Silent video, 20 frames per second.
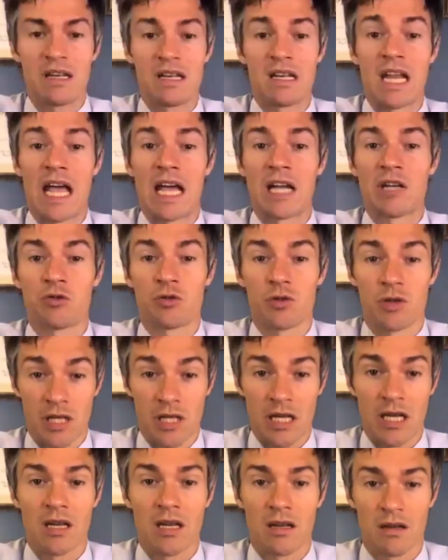
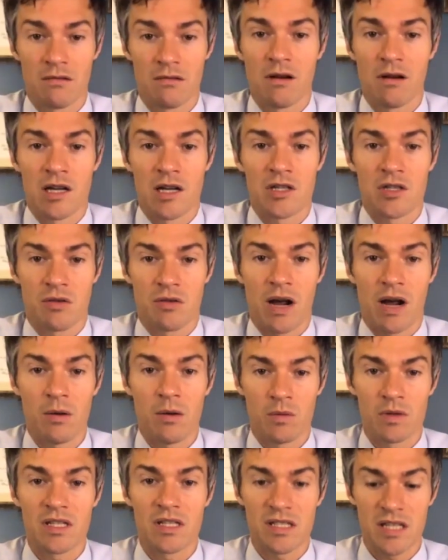naturally right Absolutely. so
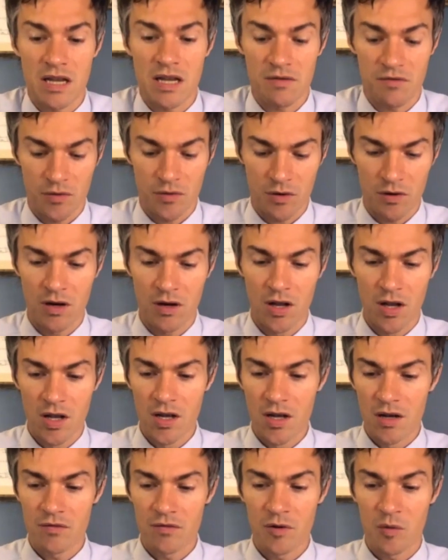i would say for
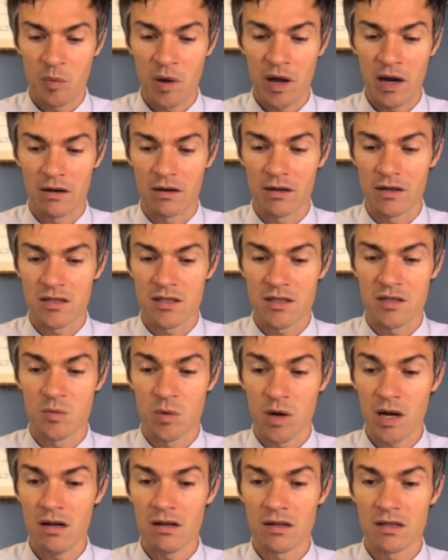for parents as
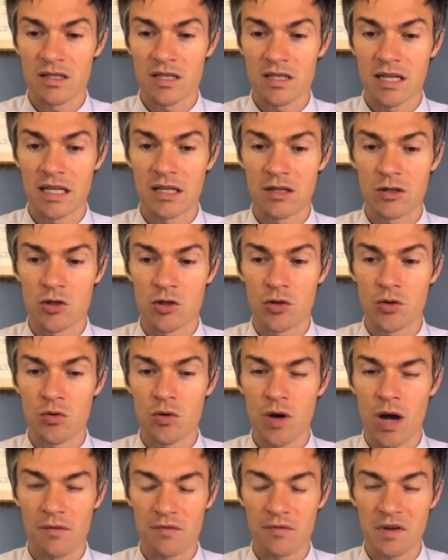well it's like
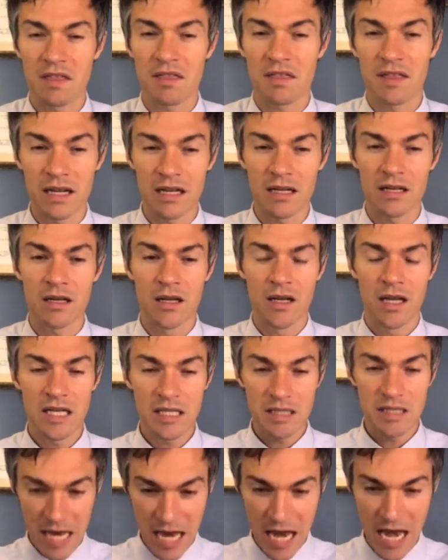do everything
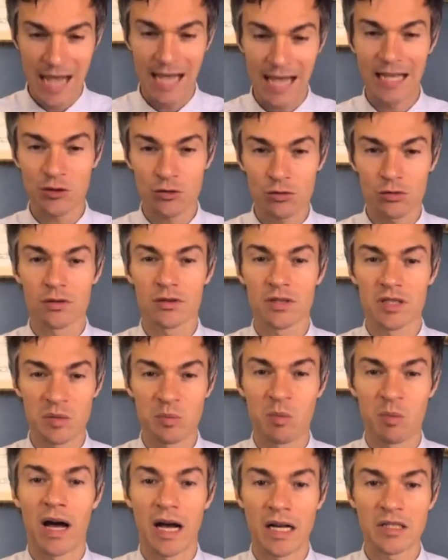as natural as
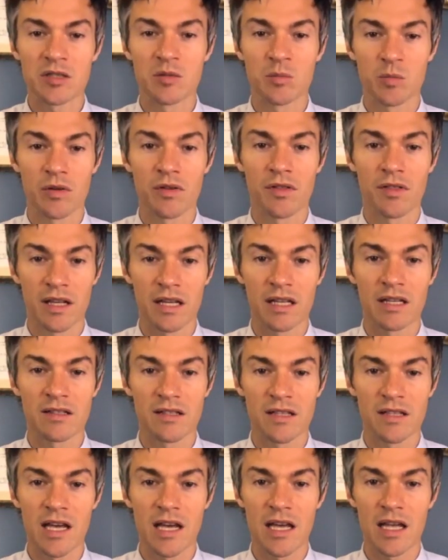possible things
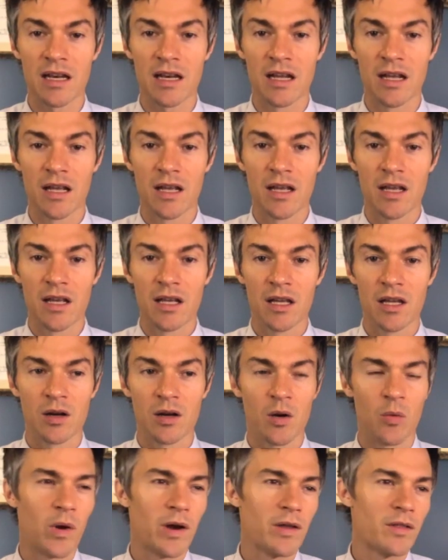that you
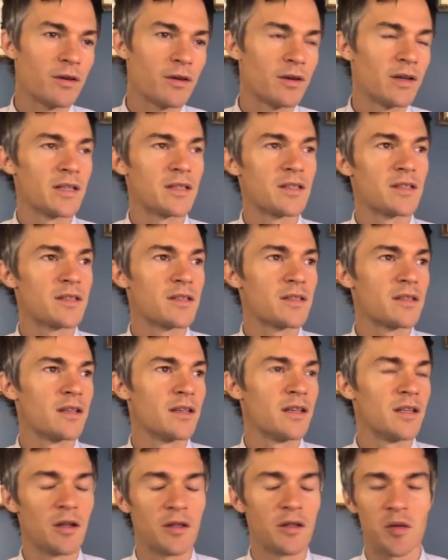know whether it's
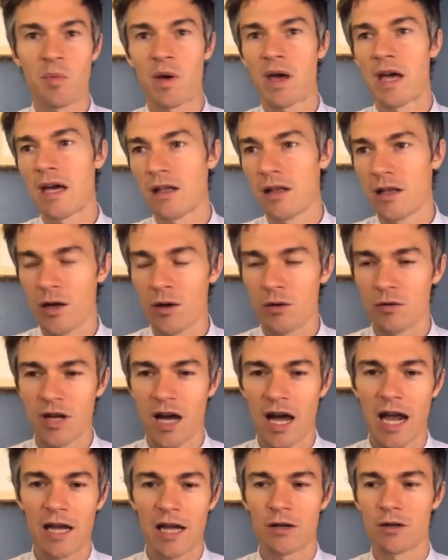you know the paleo
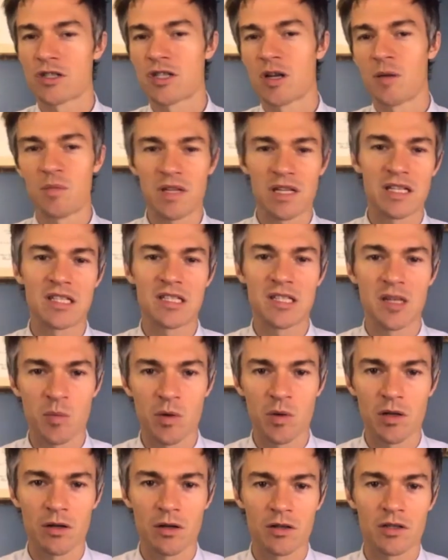diet or something
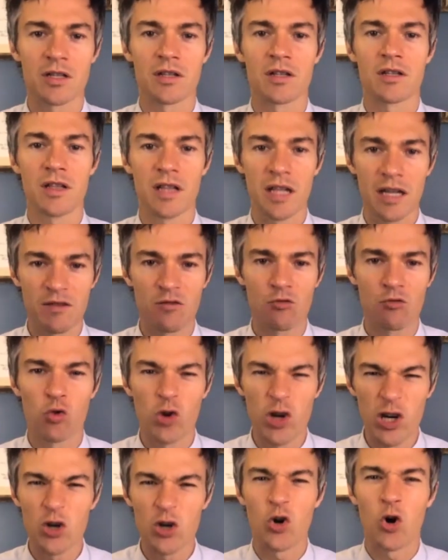similar to like
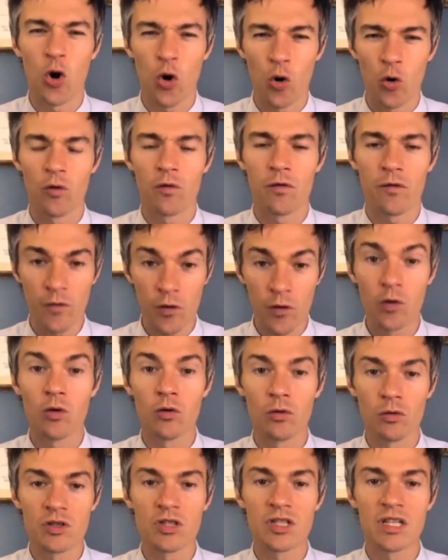real whole
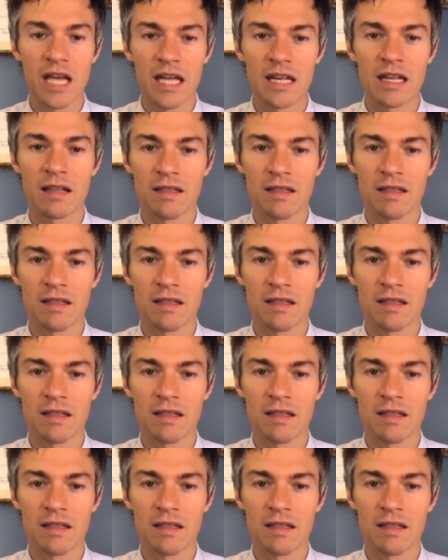foods and